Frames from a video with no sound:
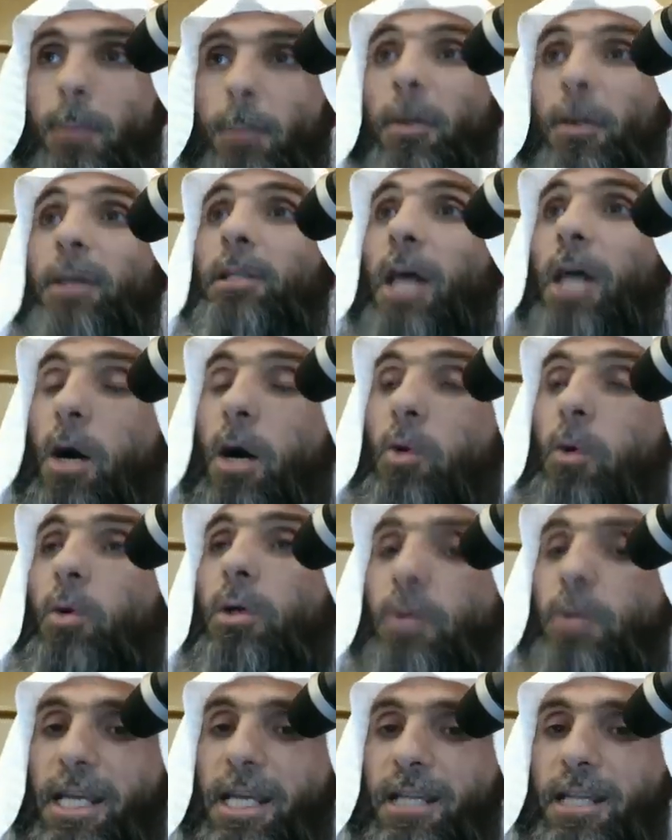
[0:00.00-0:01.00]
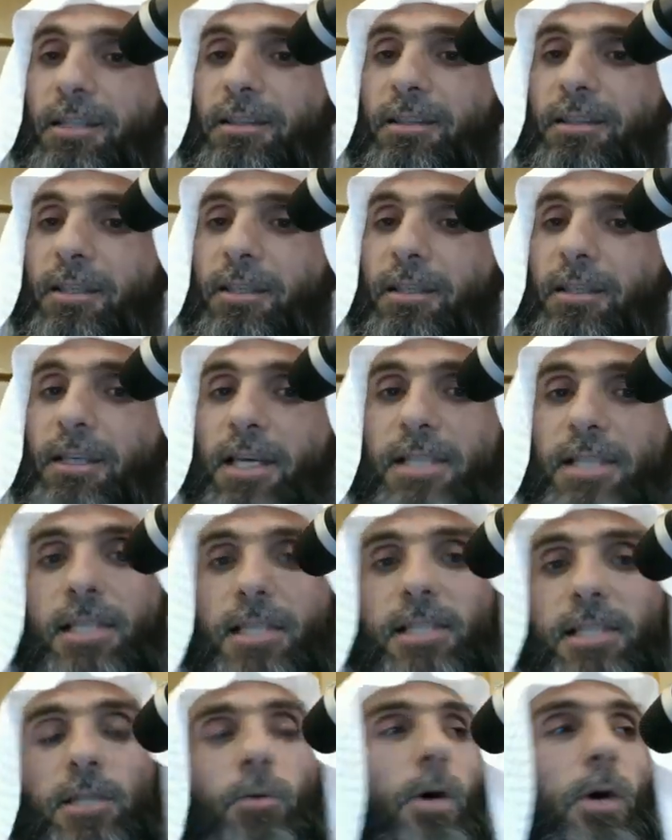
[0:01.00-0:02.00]
but how great is
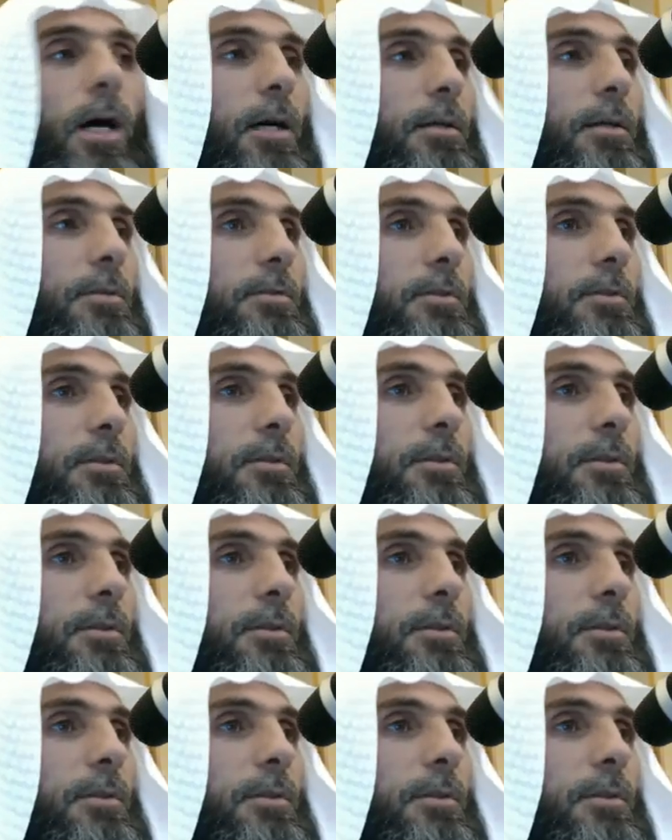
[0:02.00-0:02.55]
this dua?